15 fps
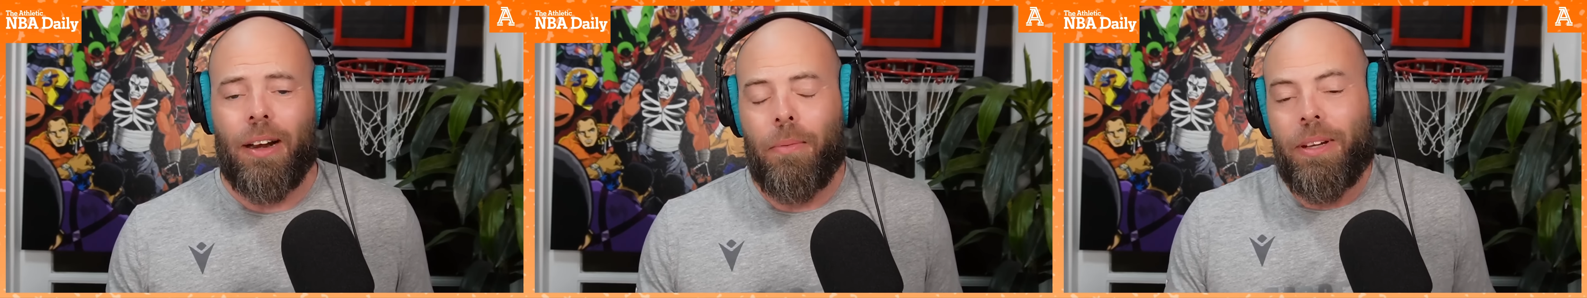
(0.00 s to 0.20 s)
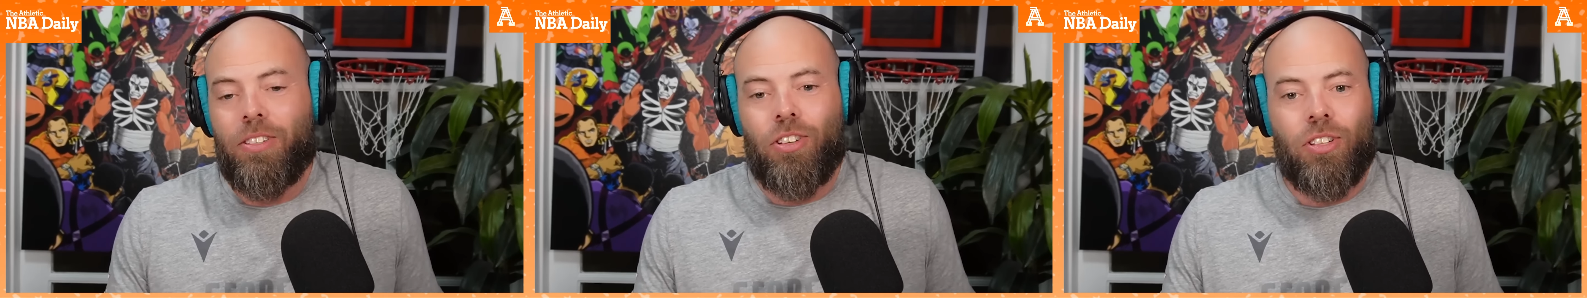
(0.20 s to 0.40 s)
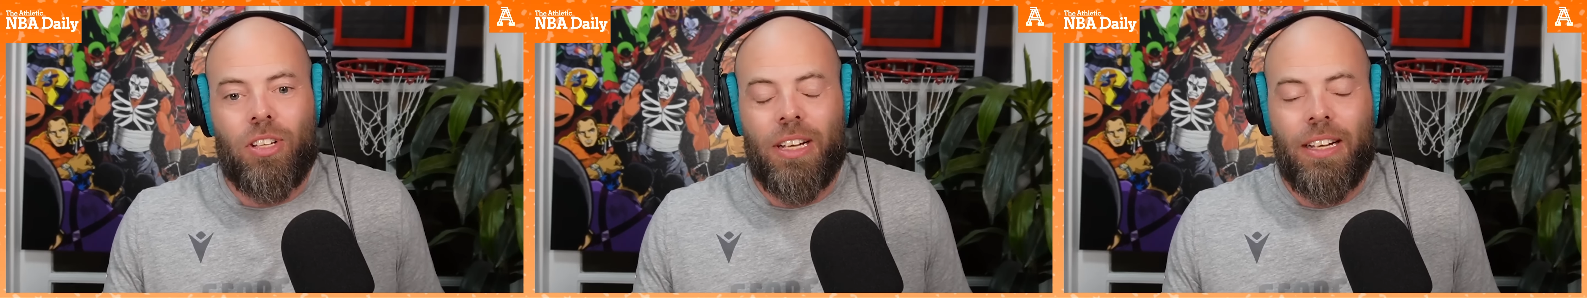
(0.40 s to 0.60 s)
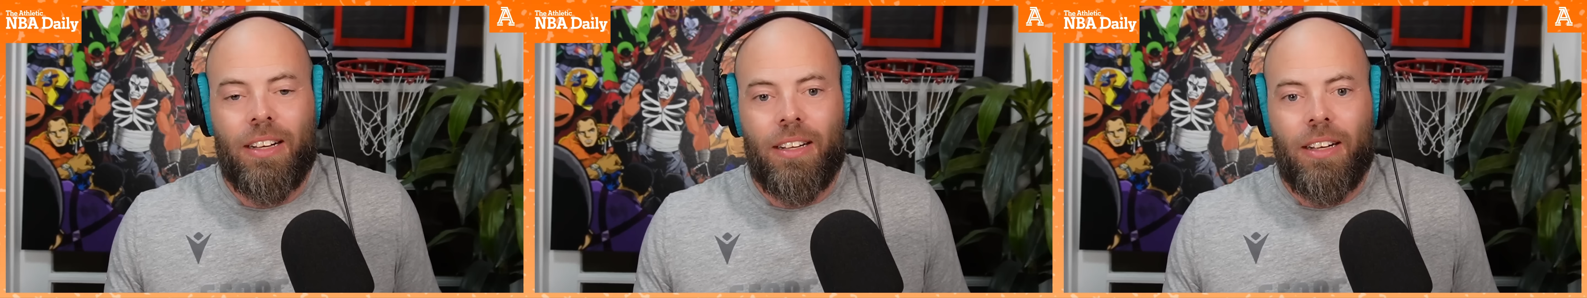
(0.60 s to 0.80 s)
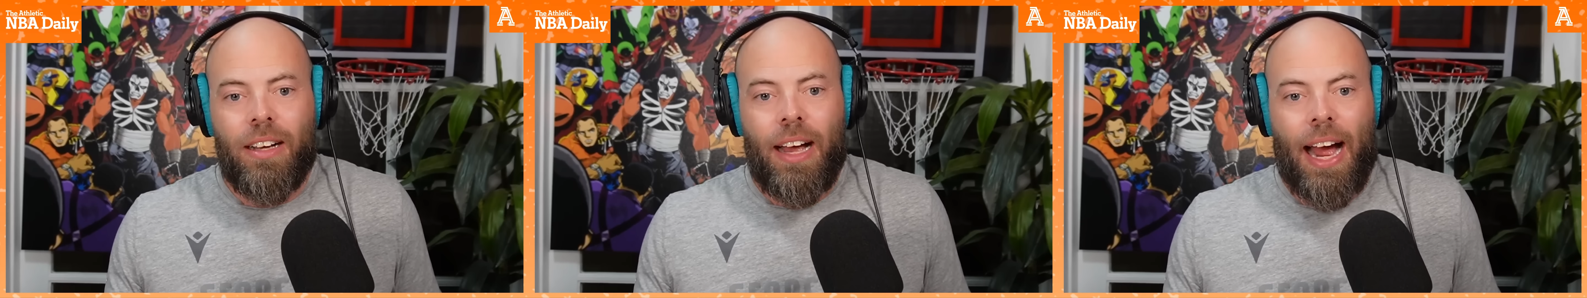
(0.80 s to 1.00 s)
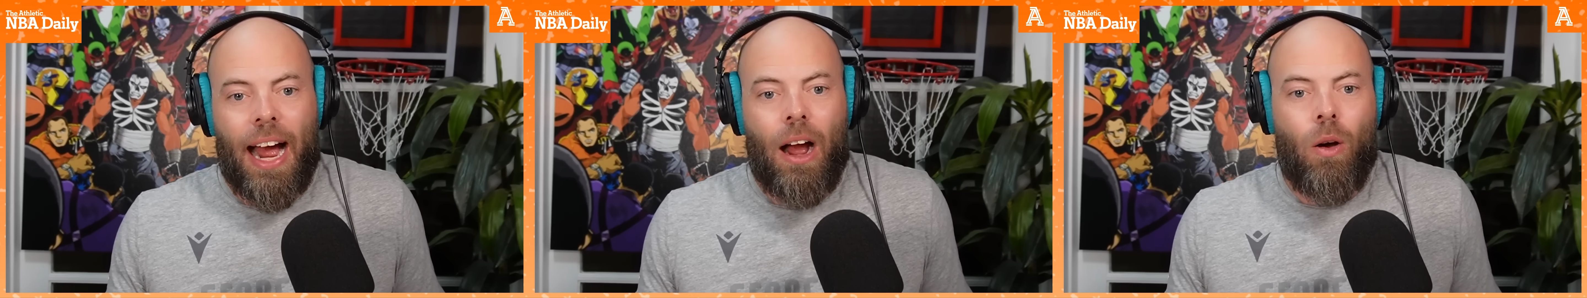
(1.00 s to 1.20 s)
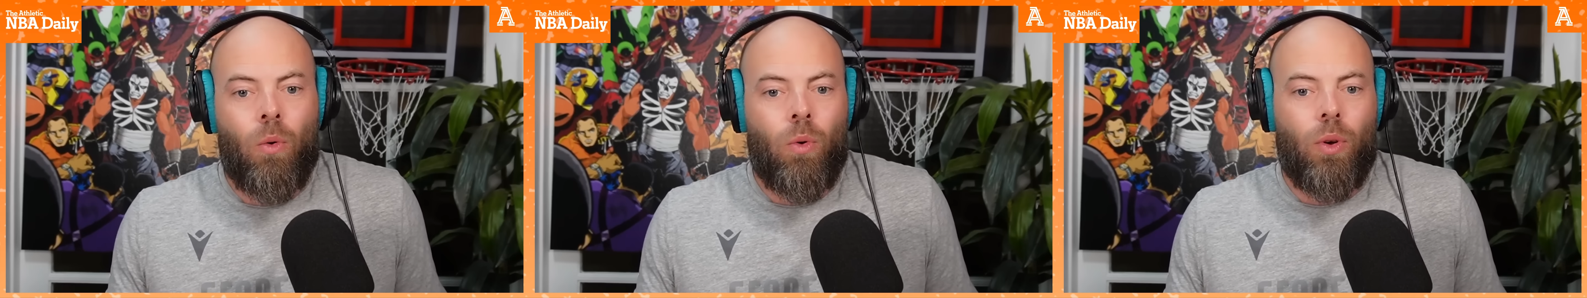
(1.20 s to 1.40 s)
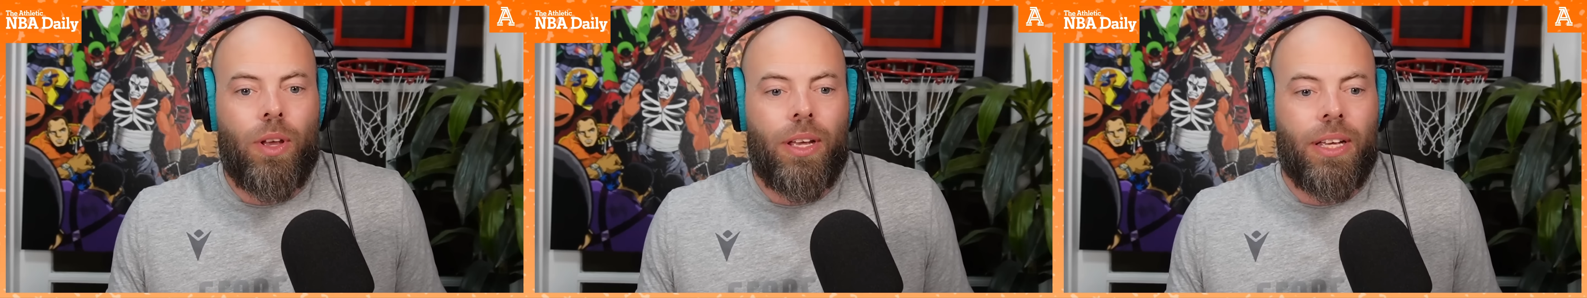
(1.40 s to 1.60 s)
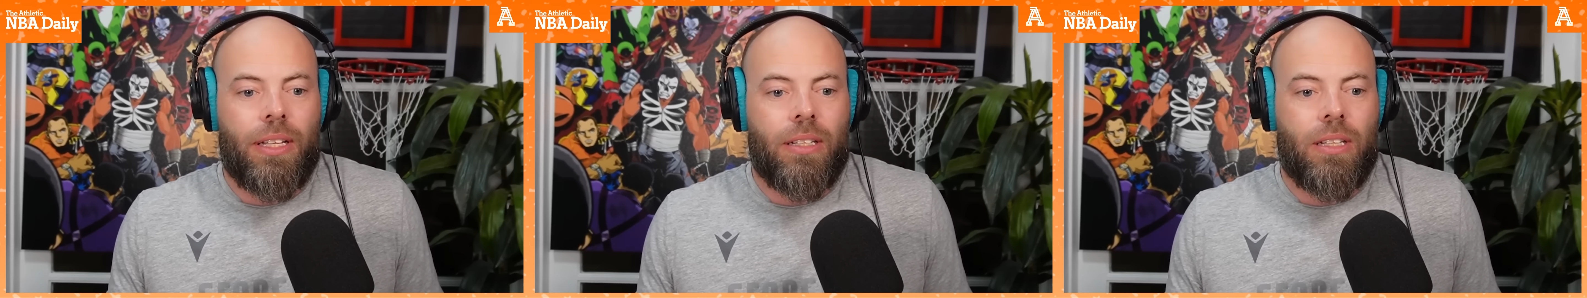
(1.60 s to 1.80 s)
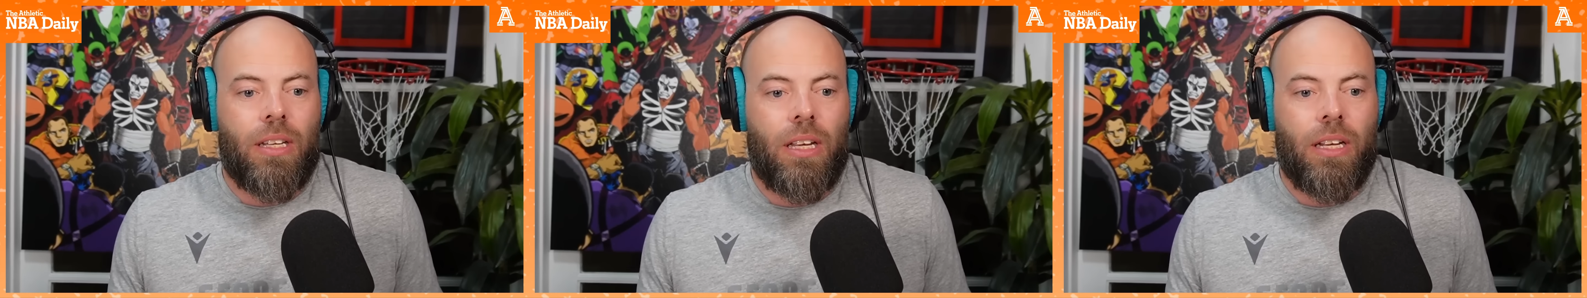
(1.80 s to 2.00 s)
I mean, it's just, how
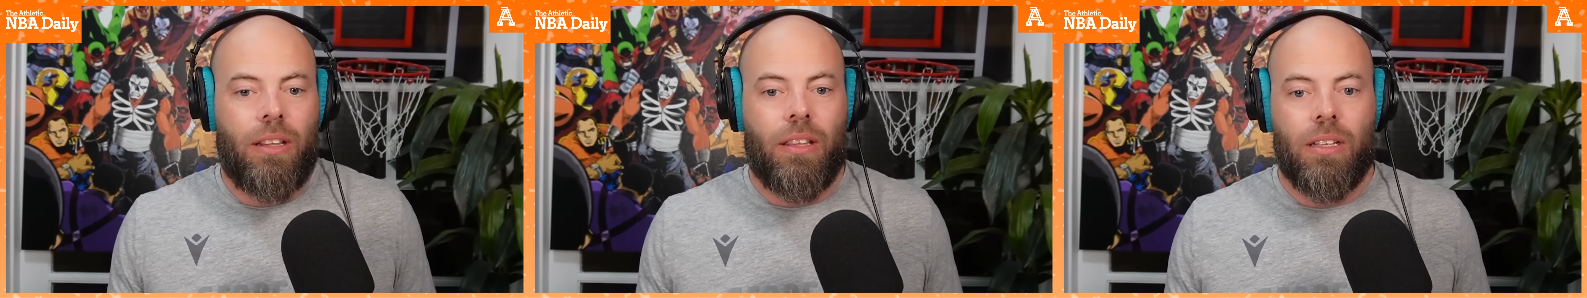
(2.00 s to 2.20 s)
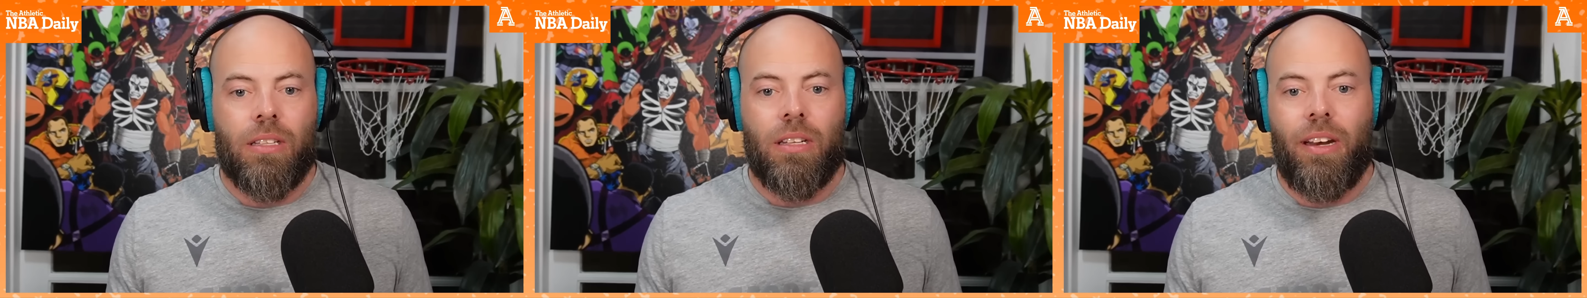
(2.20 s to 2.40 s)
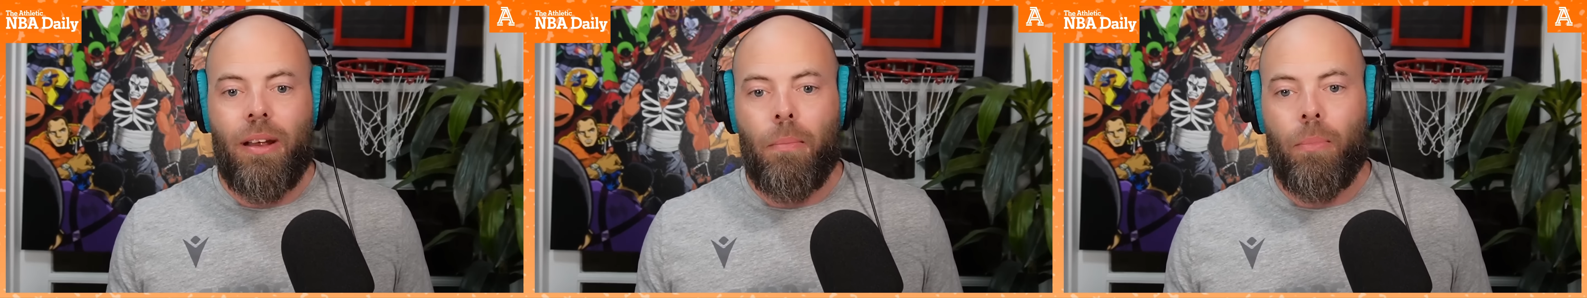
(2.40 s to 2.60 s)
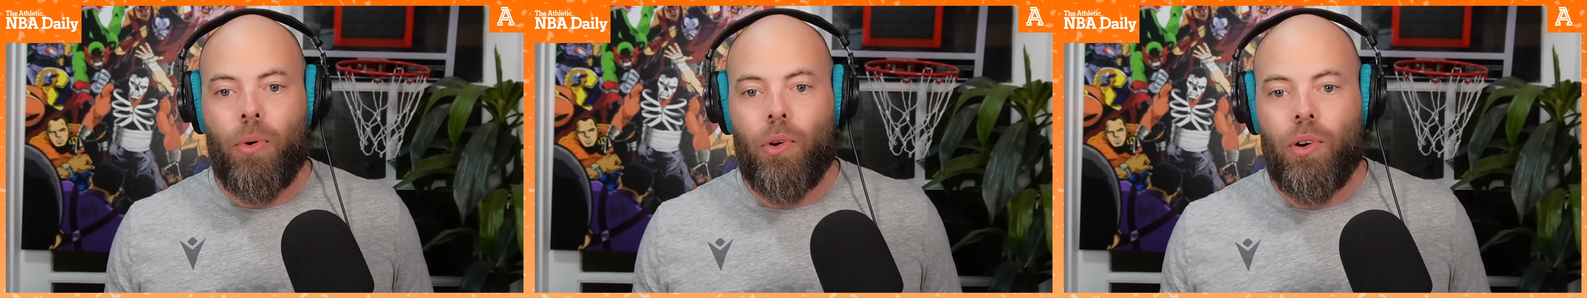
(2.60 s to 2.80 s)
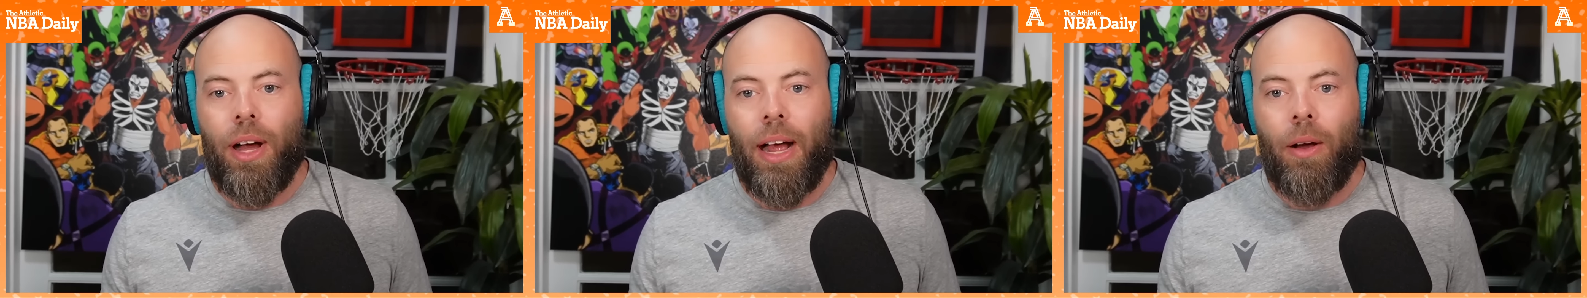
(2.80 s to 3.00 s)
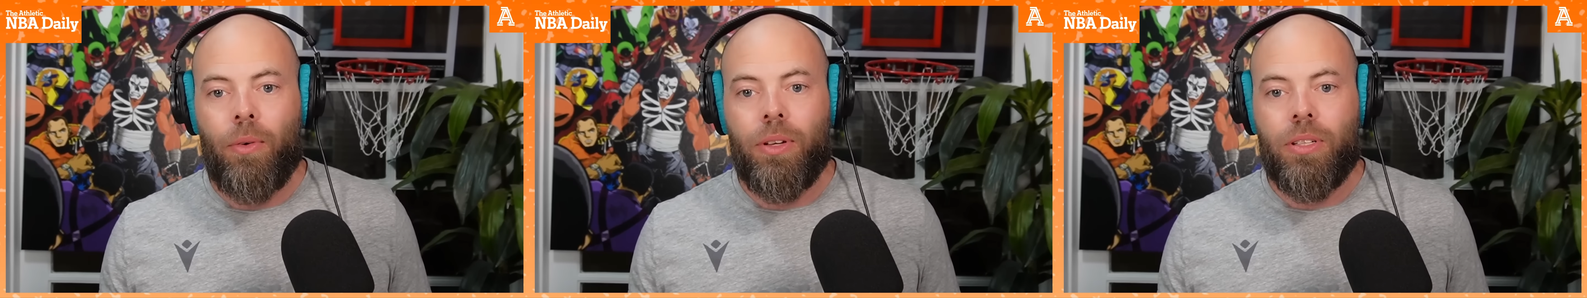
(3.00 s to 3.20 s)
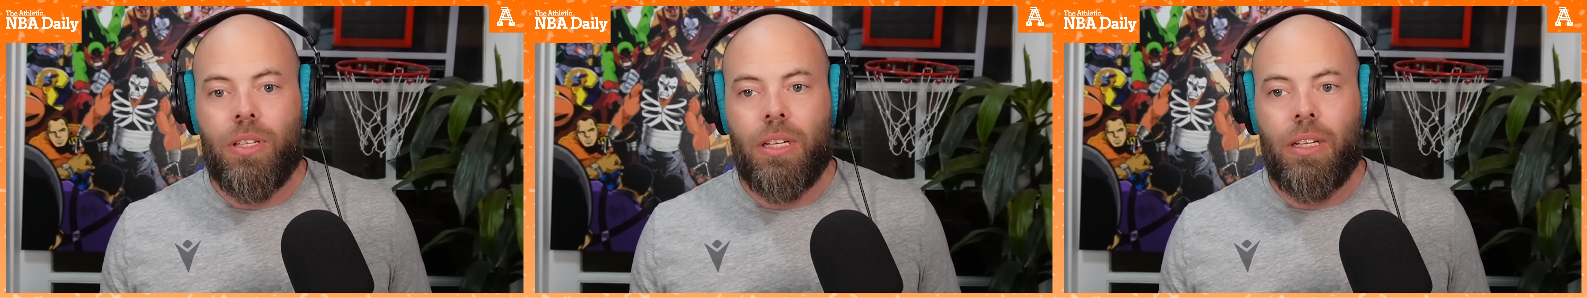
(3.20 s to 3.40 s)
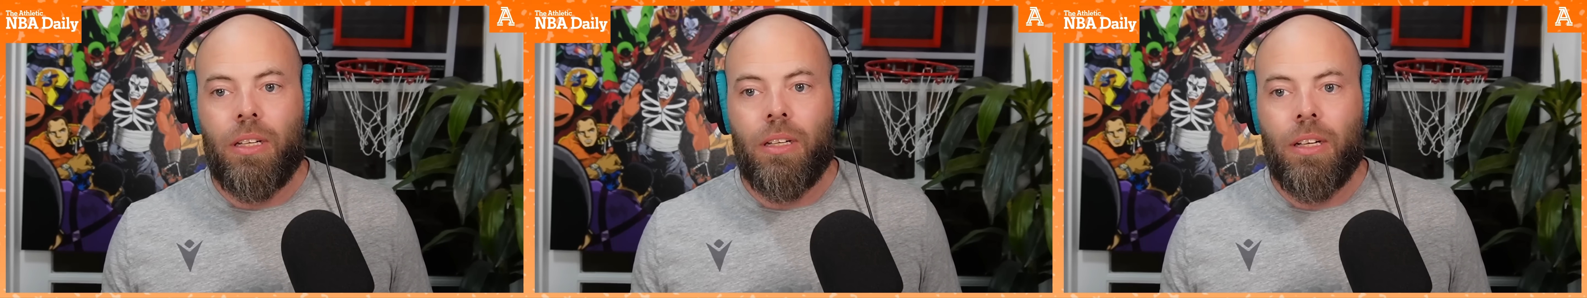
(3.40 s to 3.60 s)
is he this nimble? How is he